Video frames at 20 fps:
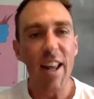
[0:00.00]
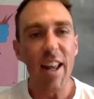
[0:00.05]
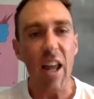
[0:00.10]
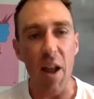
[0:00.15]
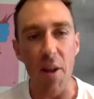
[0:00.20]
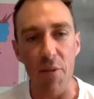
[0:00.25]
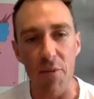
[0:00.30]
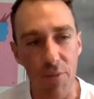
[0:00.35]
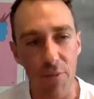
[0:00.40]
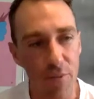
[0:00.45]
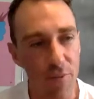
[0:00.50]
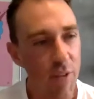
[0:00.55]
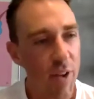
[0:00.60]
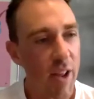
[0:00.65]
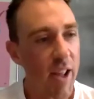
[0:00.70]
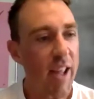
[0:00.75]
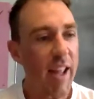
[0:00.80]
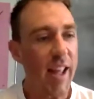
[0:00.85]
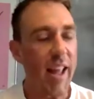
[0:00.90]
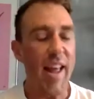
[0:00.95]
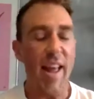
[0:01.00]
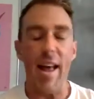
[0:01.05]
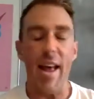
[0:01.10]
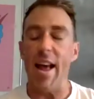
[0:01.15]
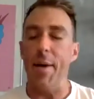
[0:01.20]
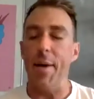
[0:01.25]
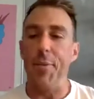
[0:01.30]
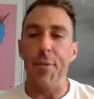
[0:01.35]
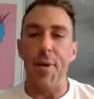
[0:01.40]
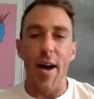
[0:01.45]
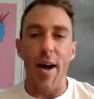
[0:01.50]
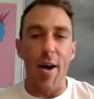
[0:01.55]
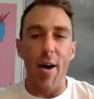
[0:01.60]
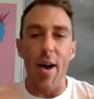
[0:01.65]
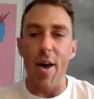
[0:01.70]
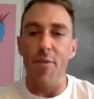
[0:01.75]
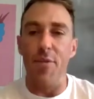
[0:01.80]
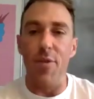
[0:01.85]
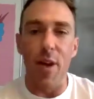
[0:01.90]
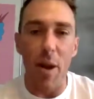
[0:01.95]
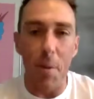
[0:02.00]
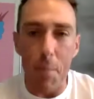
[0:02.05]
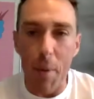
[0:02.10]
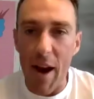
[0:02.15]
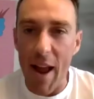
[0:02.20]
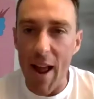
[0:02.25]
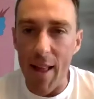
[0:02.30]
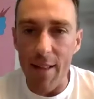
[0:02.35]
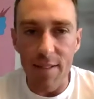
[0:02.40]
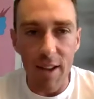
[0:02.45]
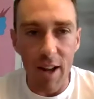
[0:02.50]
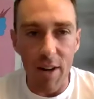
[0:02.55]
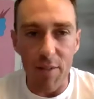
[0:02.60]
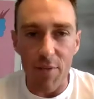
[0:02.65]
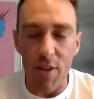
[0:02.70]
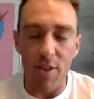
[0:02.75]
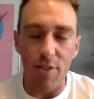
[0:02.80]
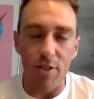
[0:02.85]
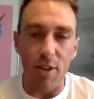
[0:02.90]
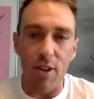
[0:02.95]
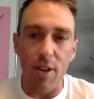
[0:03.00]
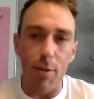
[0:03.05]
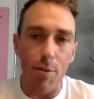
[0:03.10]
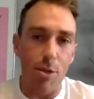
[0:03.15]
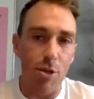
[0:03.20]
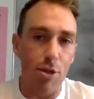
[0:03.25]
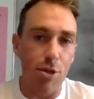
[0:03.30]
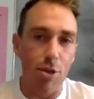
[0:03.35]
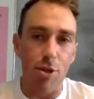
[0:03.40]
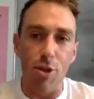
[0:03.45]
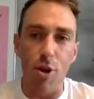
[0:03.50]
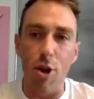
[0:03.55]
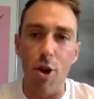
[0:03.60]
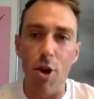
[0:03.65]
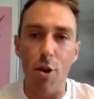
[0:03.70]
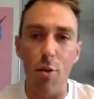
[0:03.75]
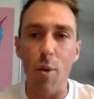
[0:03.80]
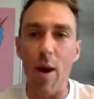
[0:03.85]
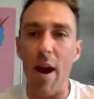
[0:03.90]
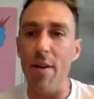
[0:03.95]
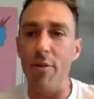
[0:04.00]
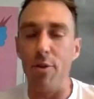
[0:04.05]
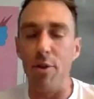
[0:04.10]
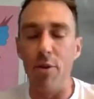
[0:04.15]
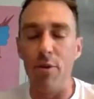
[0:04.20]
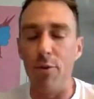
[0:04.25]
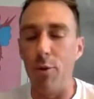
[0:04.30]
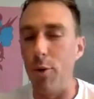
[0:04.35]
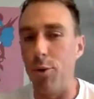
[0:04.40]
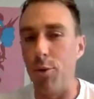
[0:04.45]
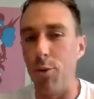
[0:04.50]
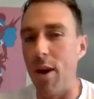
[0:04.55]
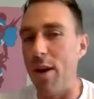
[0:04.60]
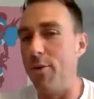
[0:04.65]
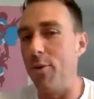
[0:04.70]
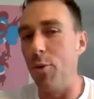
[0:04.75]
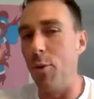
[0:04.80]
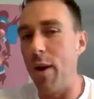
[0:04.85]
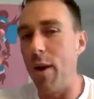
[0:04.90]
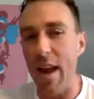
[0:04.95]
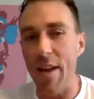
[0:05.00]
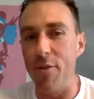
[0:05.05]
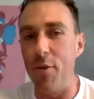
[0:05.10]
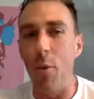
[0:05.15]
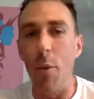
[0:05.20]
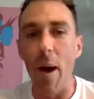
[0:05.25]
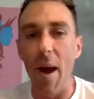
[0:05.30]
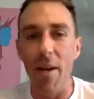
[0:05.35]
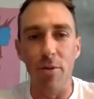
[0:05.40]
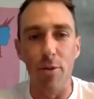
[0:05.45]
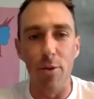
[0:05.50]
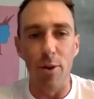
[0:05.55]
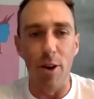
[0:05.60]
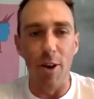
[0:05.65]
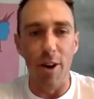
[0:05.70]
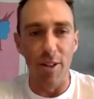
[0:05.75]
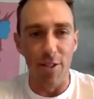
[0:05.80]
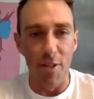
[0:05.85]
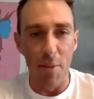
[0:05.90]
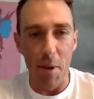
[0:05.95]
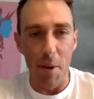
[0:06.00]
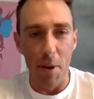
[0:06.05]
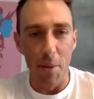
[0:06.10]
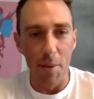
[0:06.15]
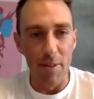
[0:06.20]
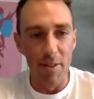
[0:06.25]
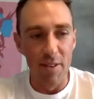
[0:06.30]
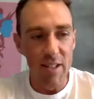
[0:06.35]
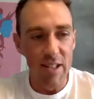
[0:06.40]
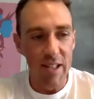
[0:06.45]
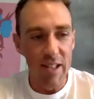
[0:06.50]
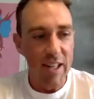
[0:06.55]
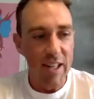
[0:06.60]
If, however it plans out, if there's a third wave or a fourth wave or whatever wave we're on at the moment,